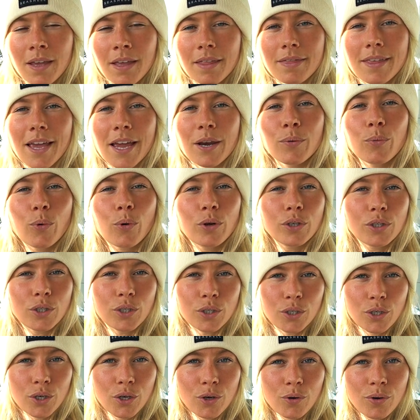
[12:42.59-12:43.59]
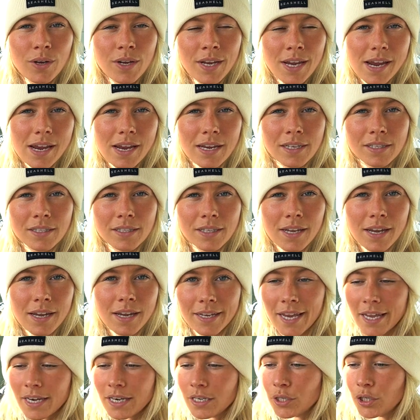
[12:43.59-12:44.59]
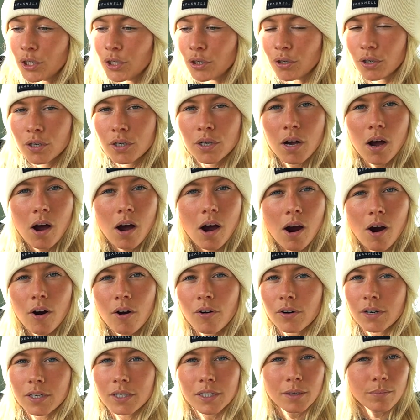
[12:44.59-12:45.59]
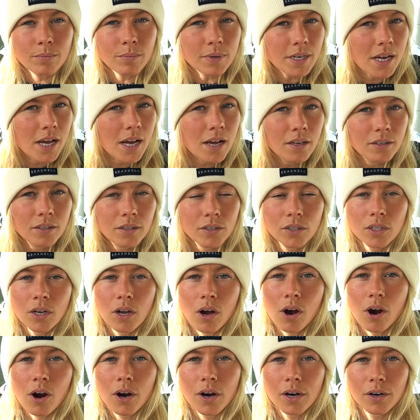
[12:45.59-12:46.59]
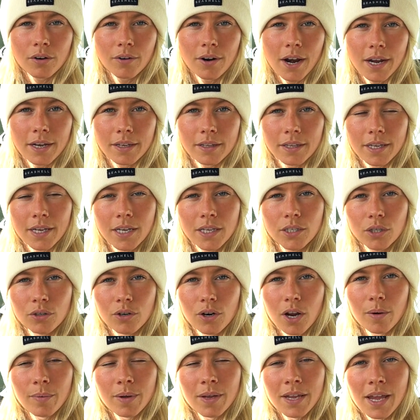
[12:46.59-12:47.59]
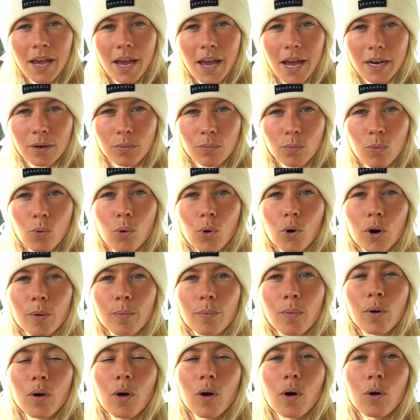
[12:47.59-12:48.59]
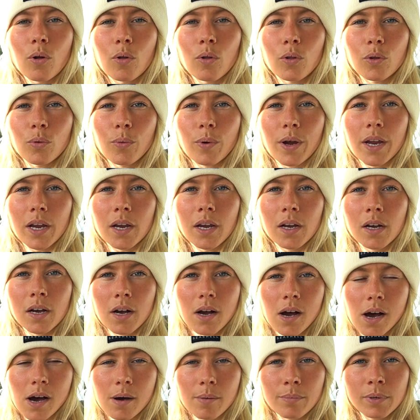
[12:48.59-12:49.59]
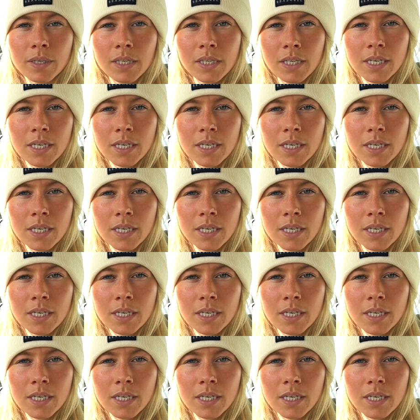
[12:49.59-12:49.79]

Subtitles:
Then what to do is get into your car or somebody else's car, crank the heater up and warm all the way up.